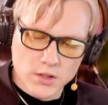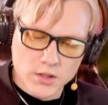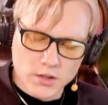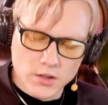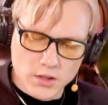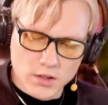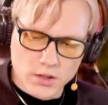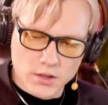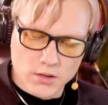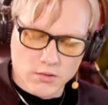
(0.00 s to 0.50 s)

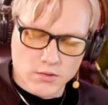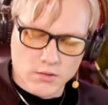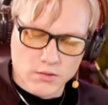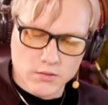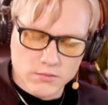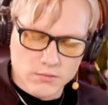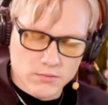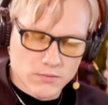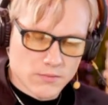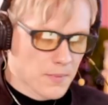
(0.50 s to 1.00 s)
I
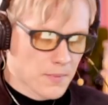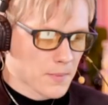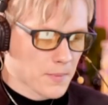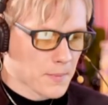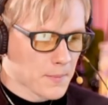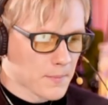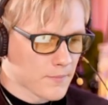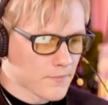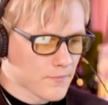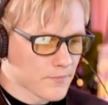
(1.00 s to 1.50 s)
mostly just
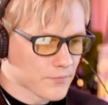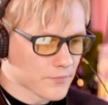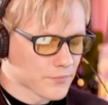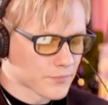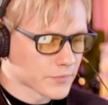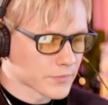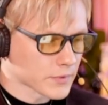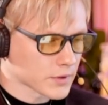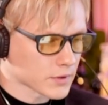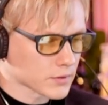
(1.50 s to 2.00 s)
use
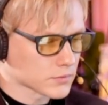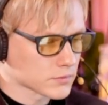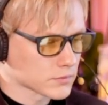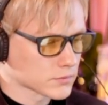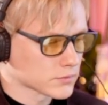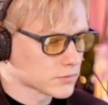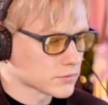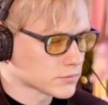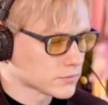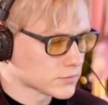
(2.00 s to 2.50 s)

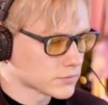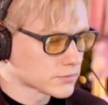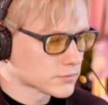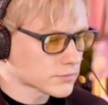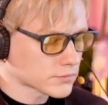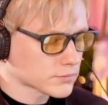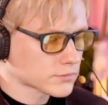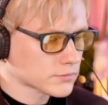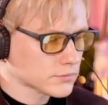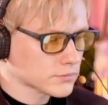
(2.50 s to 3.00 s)
Excel
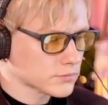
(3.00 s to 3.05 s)
plus